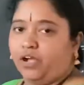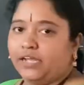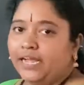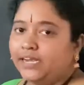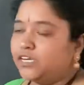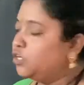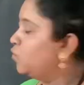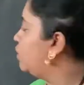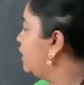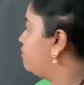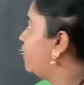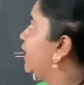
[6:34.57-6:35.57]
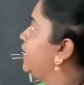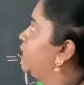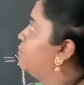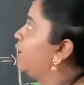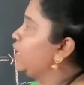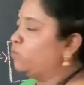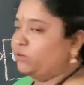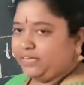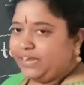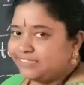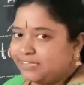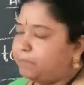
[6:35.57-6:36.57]
Okay, 2 divided by root
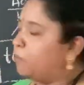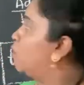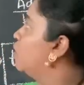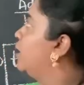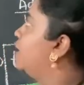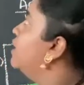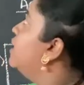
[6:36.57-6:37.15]
3, reciprocal.